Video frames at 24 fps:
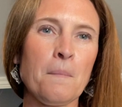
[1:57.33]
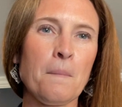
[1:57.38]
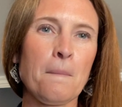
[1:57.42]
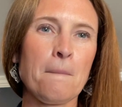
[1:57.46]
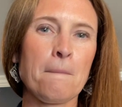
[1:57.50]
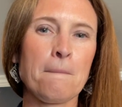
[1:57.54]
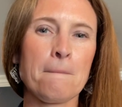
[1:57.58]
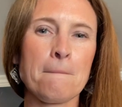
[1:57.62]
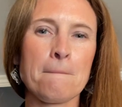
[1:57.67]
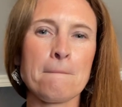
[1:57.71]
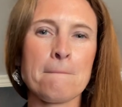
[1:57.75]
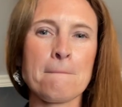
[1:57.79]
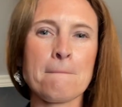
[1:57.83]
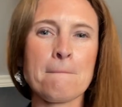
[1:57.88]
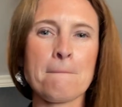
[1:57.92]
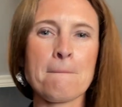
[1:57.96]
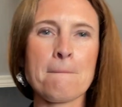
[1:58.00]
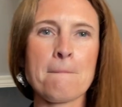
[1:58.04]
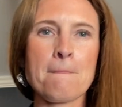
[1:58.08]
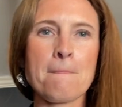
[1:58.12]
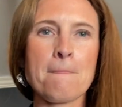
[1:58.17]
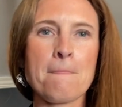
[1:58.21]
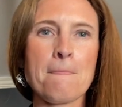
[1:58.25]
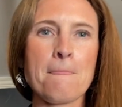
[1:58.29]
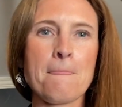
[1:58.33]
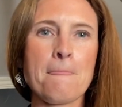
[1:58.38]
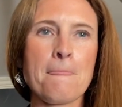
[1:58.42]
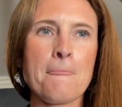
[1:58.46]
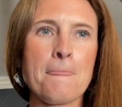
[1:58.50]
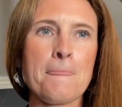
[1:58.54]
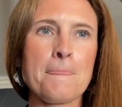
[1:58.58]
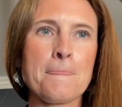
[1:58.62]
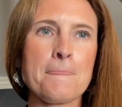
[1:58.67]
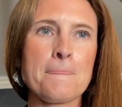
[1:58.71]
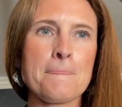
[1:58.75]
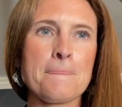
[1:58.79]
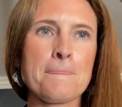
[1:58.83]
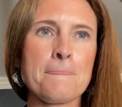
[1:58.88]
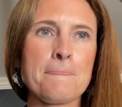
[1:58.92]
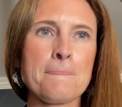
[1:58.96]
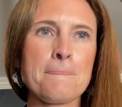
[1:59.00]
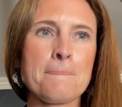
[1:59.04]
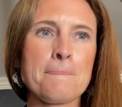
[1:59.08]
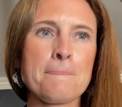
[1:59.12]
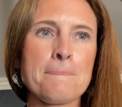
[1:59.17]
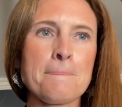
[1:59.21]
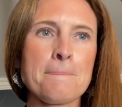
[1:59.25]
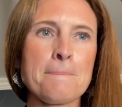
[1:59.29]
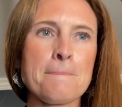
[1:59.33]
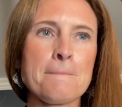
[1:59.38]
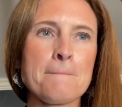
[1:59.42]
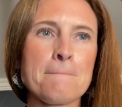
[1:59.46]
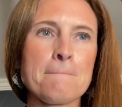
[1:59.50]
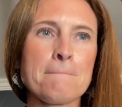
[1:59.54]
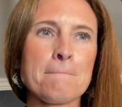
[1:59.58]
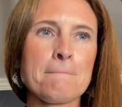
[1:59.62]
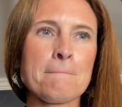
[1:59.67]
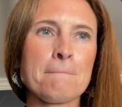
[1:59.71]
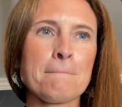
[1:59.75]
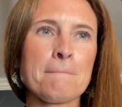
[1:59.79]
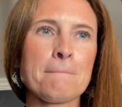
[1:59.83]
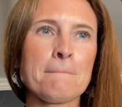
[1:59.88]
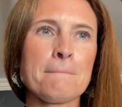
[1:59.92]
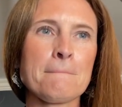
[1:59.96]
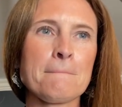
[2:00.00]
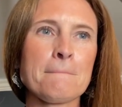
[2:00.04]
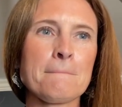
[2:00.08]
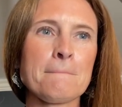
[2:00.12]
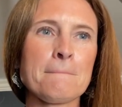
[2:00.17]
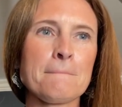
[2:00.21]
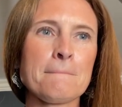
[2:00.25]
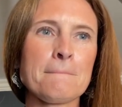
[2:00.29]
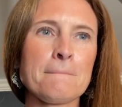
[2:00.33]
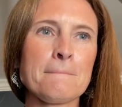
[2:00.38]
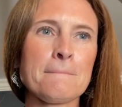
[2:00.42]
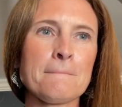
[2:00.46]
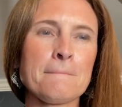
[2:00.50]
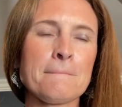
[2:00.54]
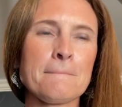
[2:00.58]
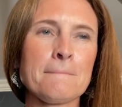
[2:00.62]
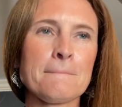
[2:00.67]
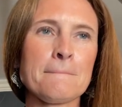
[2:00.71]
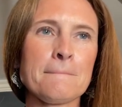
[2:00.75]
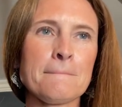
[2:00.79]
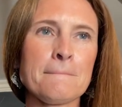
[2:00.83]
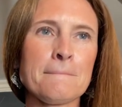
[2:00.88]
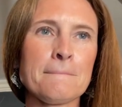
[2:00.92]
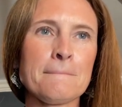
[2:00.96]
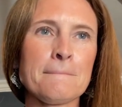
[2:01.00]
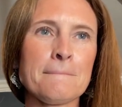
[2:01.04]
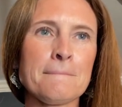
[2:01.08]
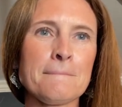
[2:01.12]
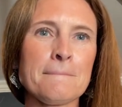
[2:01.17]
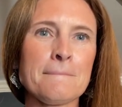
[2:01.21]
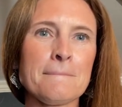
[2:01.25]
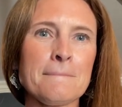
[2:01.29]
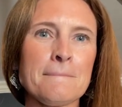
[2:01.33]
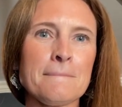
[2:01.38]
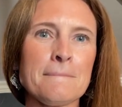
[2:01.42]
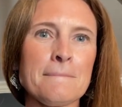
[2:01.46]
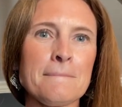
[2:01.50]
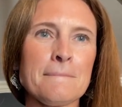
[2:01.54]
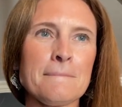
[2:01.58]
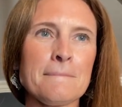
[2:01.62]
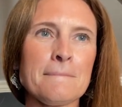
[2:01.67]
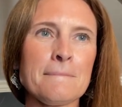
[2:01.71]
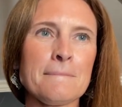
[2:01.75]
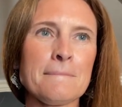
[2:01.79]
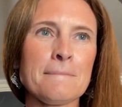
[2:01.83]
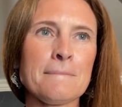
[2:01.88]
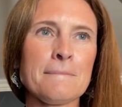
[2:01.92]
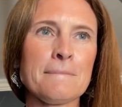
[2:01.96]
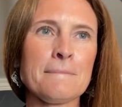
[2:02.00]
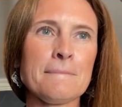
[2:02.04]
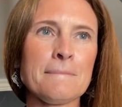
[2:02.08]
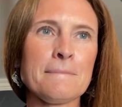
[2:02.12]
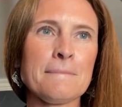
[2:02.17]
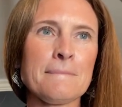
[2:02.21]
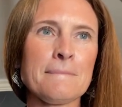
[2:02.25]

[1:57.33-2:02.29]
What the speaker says: [no speech]